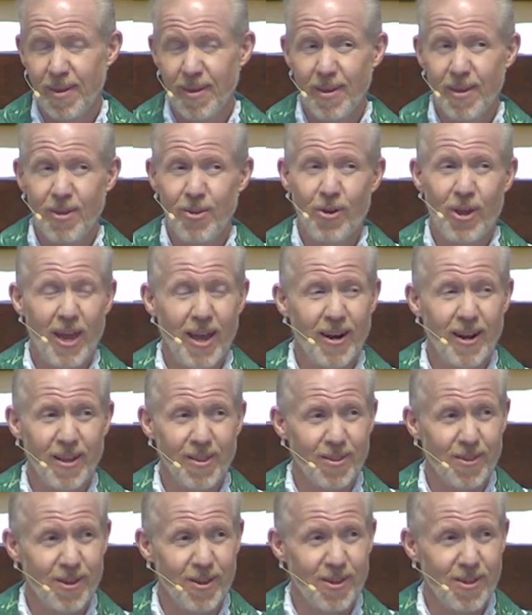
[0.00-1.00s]
You cannot
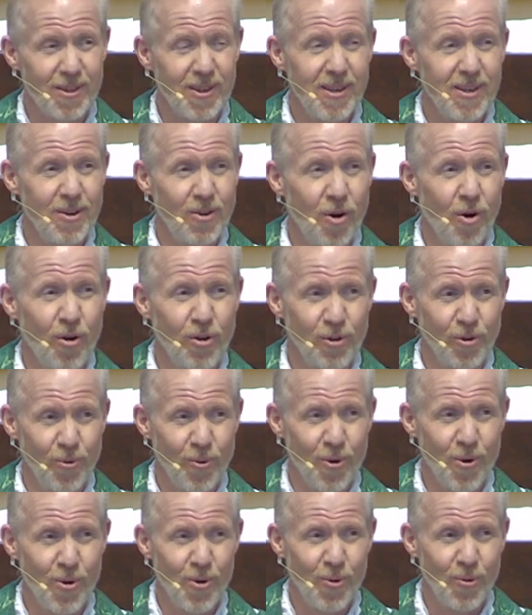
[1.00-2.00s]
succeed on your
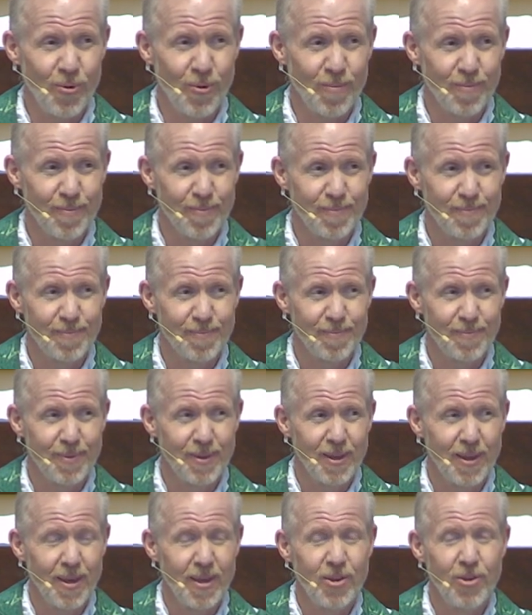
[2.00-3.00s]
own.
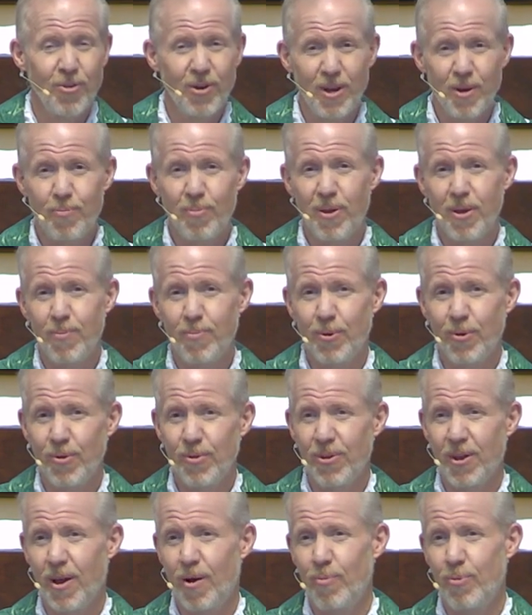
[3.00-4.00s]
You need people to
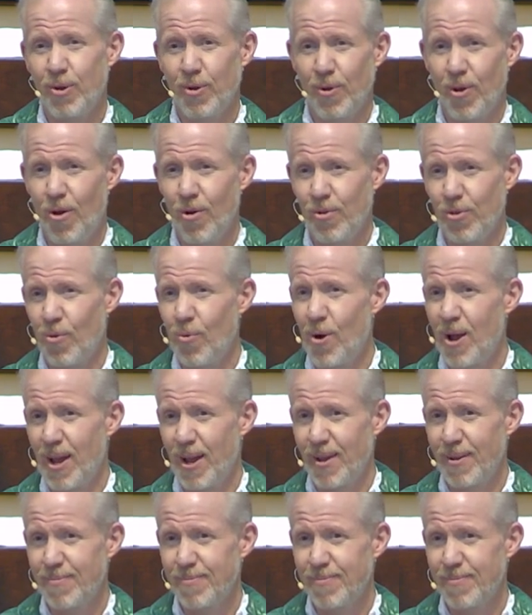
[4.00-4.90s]
help you along the way.